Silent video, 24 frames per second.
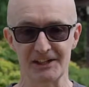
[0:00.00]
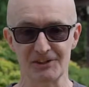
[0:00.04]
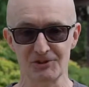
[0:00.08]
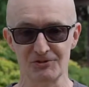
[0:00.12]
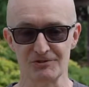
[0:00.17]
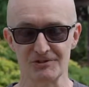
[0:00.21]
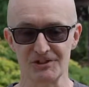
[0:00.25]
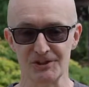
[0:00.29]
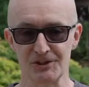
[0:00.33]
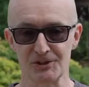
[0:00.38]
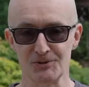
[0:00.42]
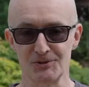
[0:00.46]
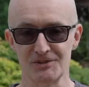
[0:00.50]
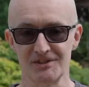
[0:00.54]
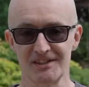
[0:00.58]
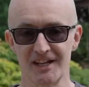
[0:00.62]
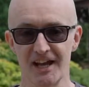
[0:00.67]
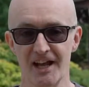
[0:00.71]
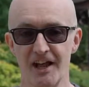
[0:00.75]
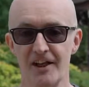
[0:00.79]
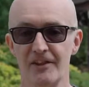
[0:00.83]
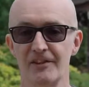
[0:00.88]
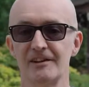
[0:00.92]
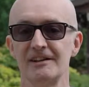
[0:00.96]
introduce
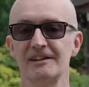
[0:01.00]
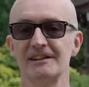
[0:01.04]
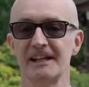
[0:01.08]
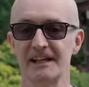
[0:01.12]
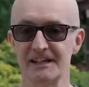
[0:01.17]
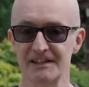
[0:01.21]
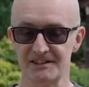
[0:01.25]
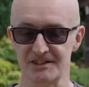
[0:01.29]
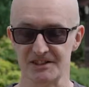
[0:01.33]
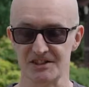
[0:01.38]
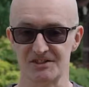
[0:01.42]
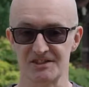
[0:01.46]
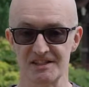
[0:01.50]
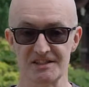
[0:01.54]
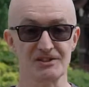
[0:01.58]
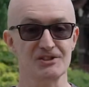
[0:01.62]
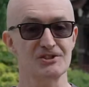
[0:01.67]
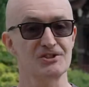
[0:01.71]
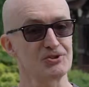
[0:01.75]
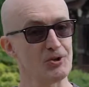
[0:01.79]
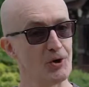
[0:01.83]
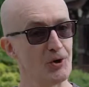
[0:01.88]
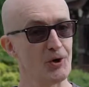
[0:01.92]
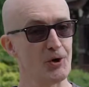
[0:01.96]
the latest in the
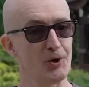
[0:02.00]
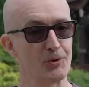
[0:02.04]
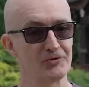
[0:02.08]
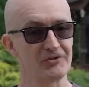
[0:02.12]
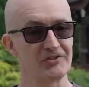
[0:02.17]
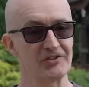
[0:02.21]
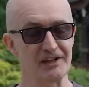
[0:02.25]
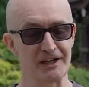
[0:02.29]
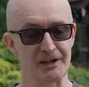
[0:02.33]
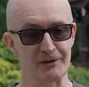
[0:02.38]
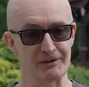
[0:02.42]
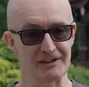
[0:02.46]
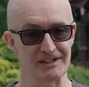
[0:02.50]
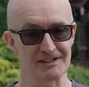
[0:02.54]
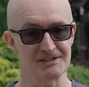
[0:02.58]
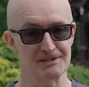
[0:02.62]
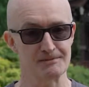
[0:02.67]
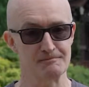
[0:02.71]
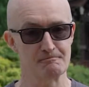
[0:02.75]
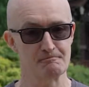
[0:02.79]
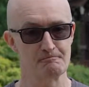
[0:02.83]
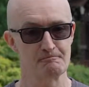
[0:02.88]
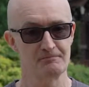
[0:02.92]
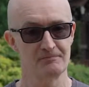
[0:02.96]
Stronghold series.
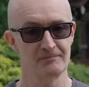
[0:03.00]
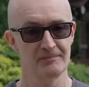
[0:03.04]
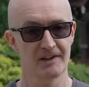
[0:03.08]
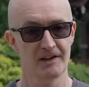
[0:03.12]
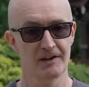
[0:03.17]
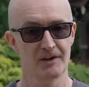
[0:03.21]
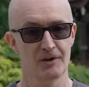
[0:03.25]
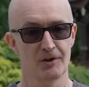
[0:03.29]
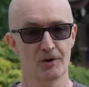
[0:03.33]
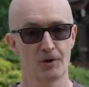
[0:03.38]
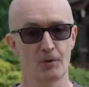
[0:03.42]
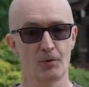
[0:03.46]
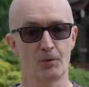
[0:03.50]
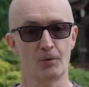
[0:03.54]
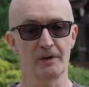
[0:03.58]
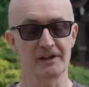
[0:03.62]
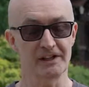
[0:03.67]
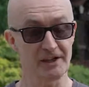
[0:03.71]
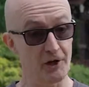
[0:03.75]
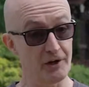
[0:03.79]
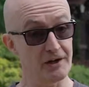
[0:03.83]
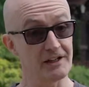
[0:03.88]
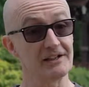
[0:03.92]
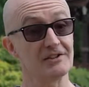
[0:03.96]
We're
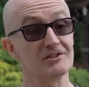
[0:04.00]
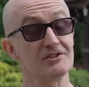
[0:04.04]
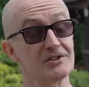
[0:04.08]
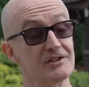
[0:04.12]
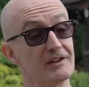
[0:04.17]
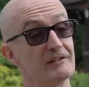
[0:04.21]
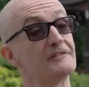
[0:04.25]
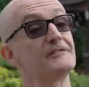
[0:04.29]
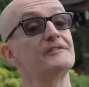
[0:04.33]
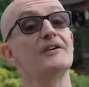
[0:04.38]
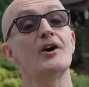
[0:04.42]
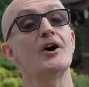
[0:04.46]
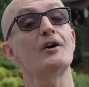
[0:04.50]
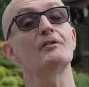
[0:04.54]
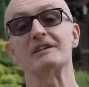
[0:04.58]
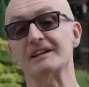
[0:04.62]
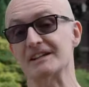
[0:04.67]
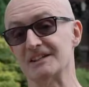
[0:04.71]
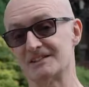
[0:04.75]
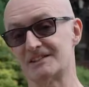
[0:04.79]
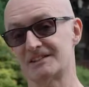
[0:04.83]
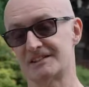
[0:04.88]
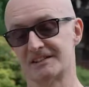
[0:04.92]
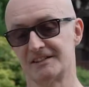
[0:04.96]
going to the Far
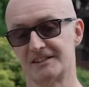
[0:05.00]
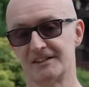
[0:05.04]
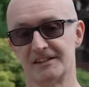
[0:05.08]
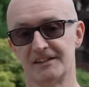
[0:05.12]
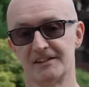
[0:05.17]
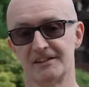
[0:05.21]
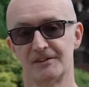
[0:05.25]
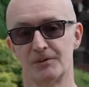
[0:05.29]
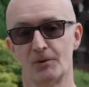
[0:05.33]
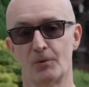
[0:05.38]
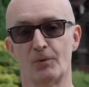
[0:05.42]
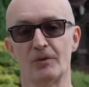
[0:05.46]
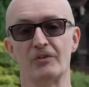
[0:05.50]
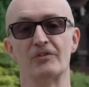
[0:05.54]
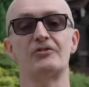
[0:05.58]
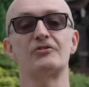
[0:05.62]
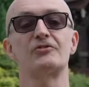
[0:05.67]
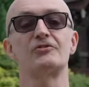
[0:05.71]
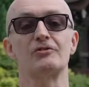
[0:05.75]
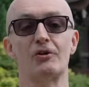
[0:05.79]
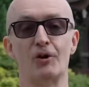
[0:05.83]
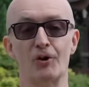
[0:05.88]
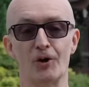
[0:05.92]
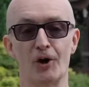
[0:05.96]
East with
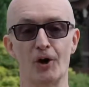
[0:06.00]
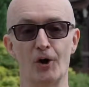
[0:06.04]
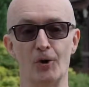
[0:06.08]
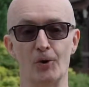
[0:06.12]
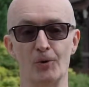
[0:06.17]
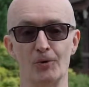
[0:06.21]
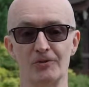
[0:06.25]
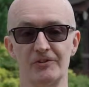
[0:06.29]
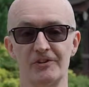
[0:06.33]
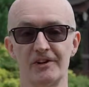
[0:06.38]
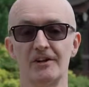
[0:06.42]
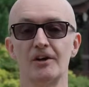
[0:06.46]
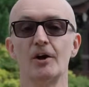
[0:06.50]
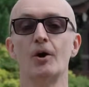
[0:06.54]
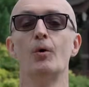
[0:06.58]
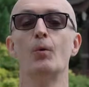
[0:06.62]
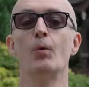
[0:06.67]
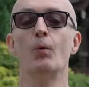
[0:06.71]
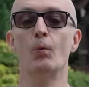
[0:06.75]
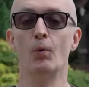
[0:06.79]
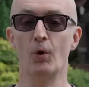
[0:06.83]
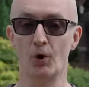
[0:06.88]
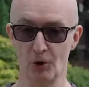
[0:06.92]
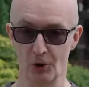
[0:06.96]
Stronghold
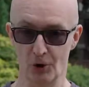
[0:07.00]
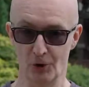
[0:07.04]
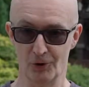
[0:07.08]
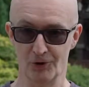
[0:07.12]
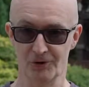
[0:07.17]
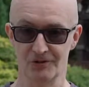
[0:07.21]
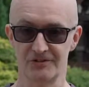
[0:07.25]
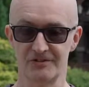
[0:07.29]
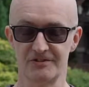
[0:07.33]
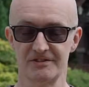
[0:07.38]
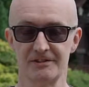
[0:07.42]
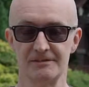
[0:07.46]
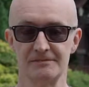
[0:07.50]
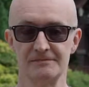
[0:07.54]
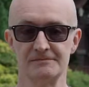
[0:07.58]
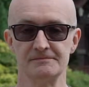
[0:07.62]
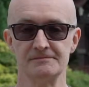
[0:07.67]
Warlords.